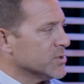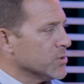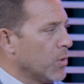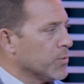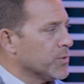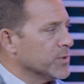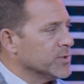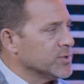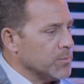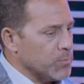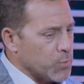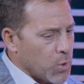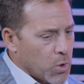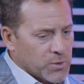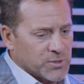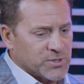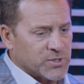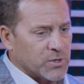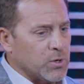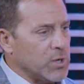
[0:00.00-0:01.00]
consultants and
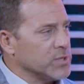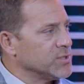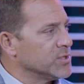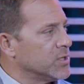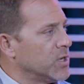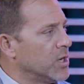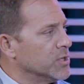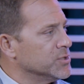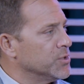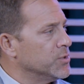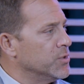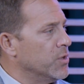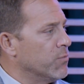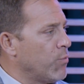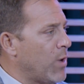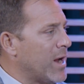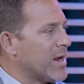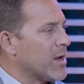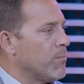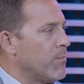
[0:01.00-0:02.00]
brokers across the country
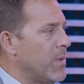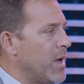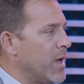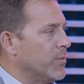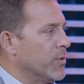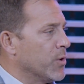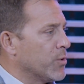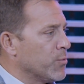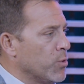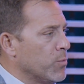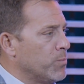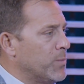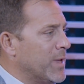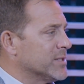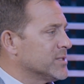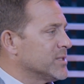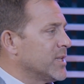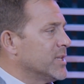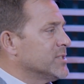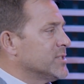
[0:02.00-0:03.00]
to recommend a group
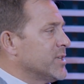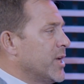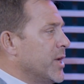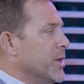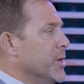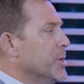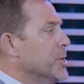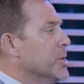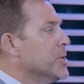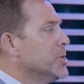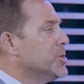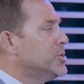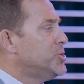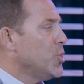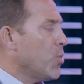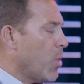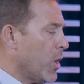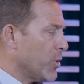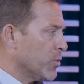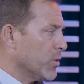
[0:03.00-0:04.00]
that's, let's say,
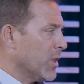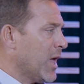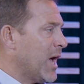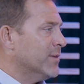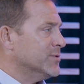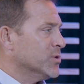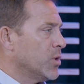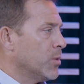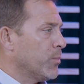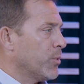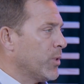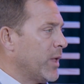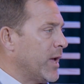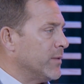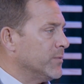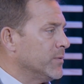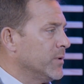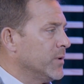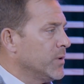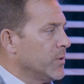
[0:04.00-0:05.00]
200 lives on
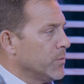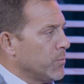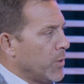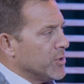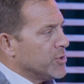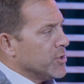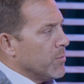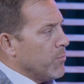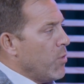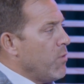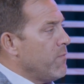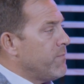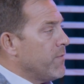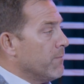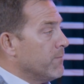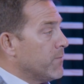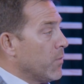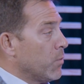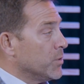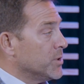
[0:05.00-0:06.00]
plan, right, to move
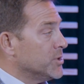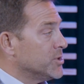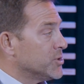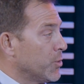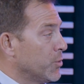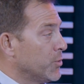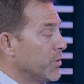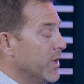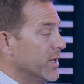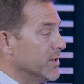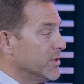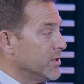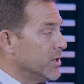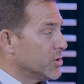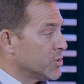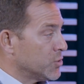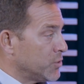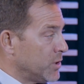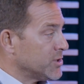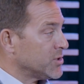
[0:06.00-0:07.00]
from fully insured into
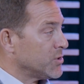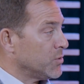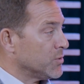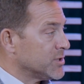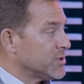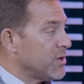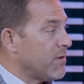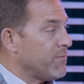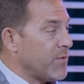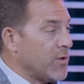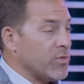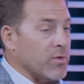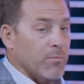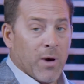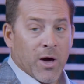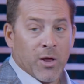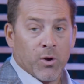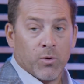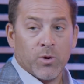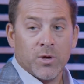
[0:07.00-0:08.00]
the traditional
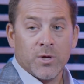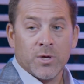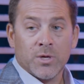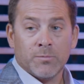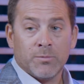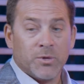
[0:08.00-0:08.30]
self-funded model.